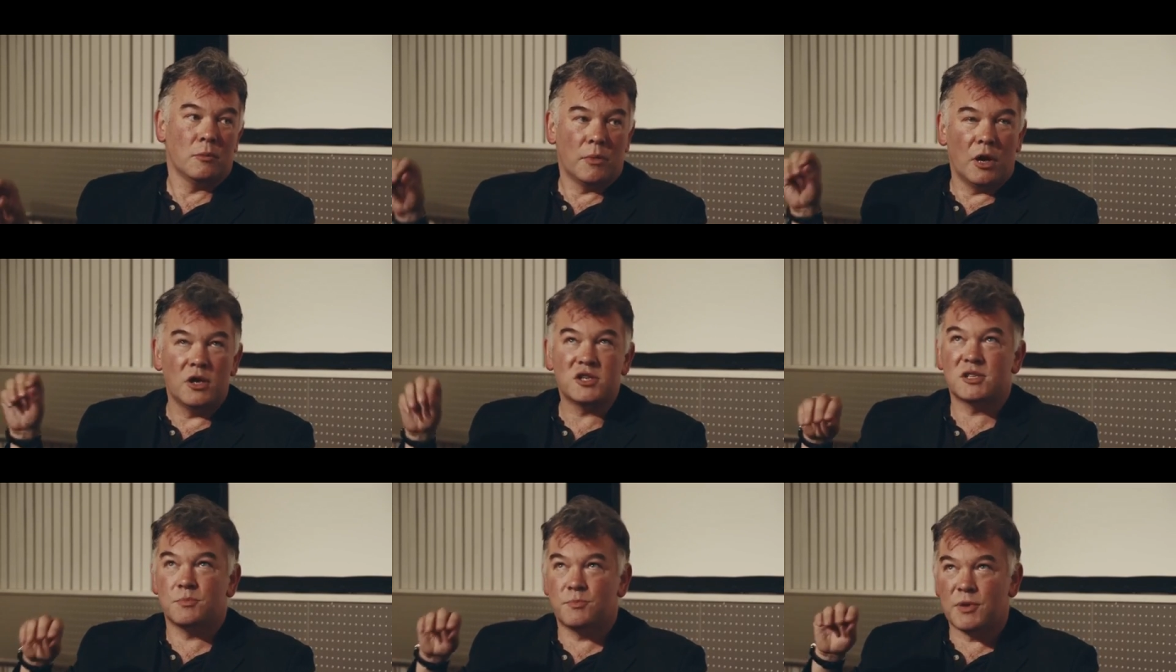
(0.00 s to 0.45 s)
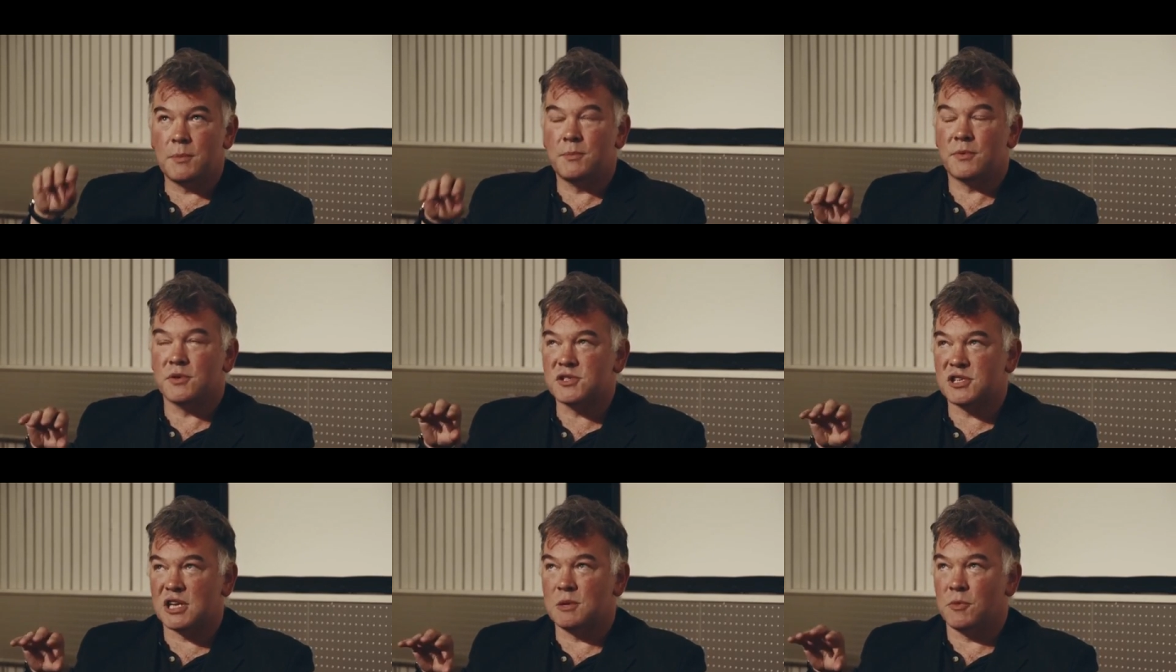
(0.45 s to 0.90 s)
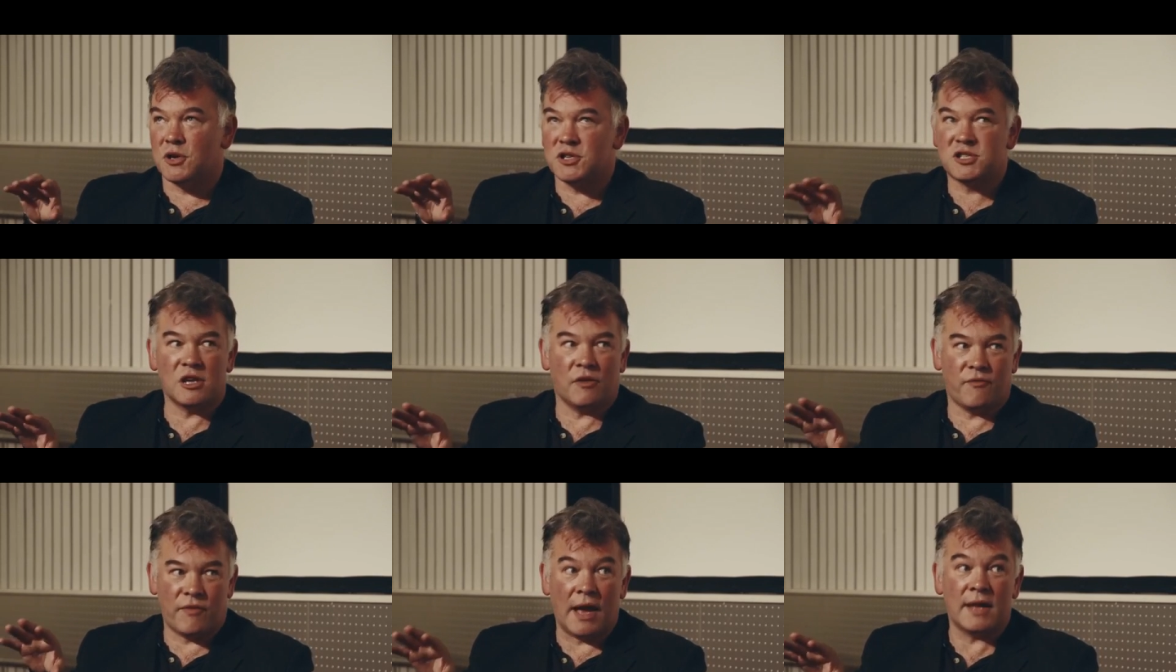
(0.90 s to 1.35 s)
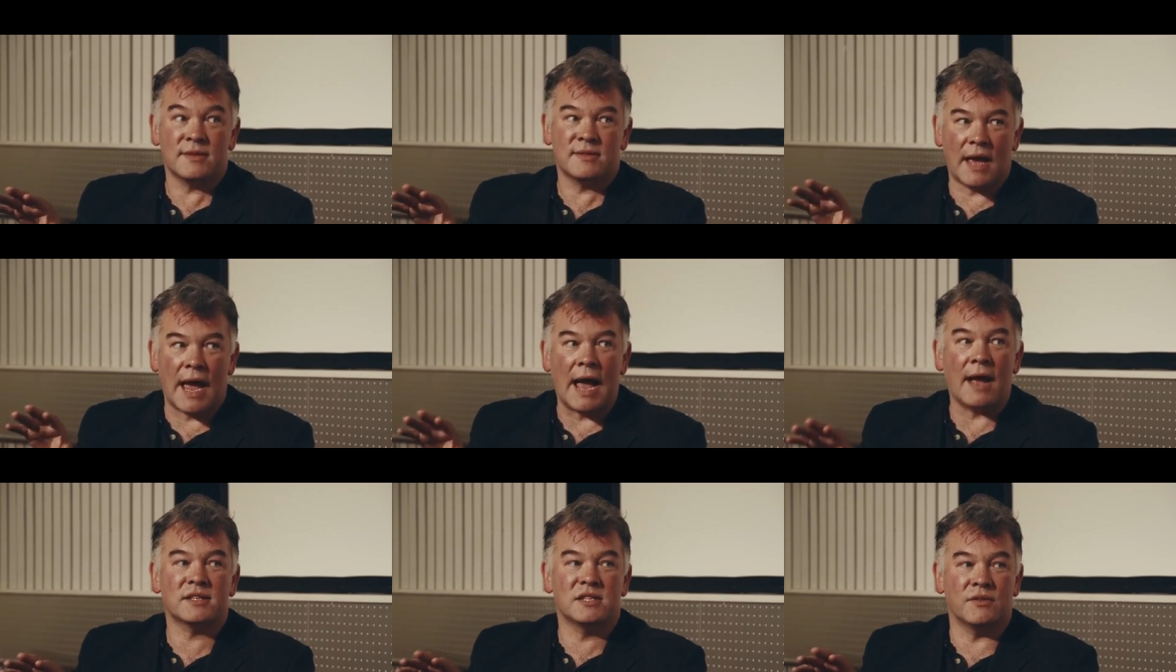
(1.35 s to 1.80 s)
Most of the people that see my stuff have
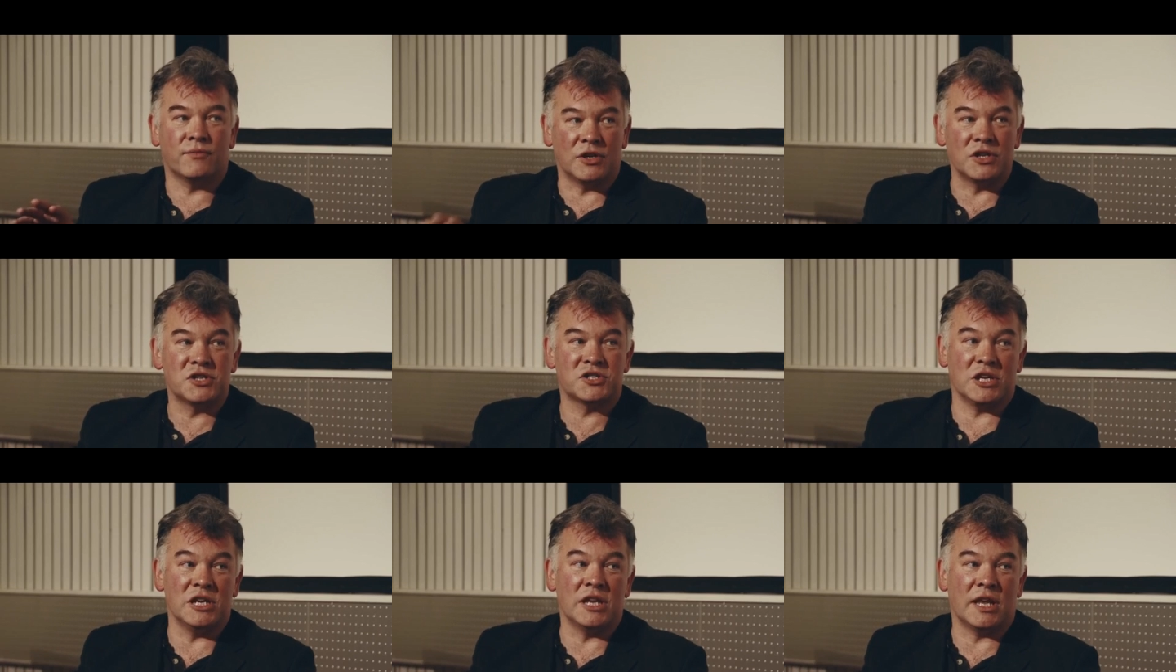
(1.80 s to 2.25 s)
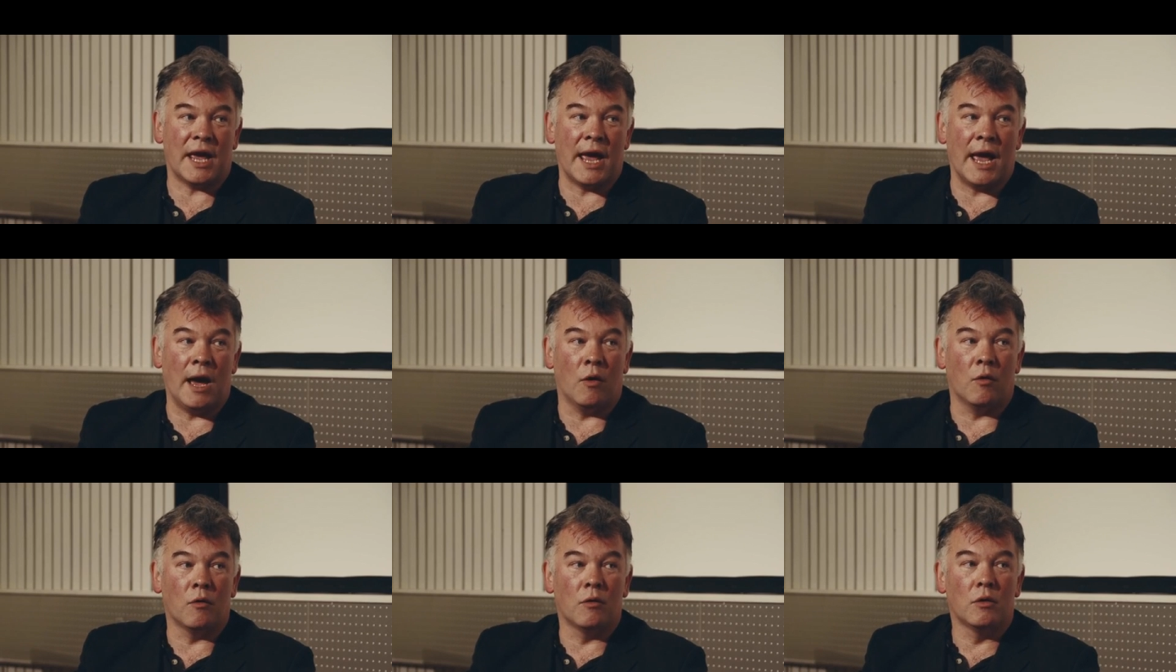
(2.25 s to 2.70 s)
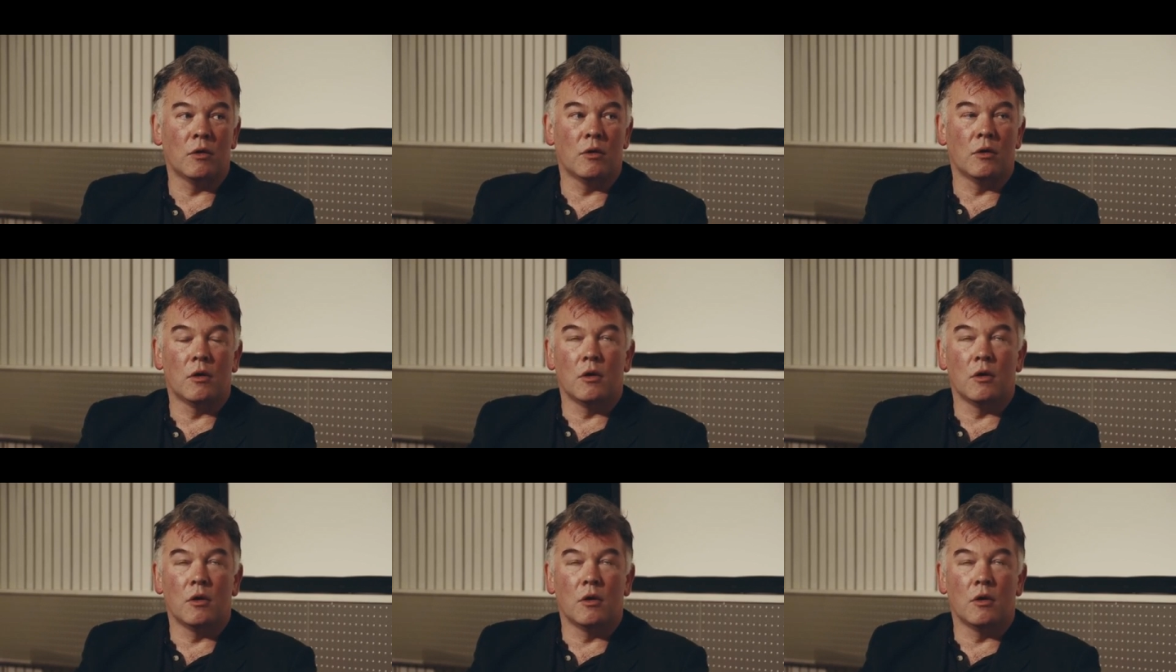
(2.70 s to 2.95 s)
to actively seek it out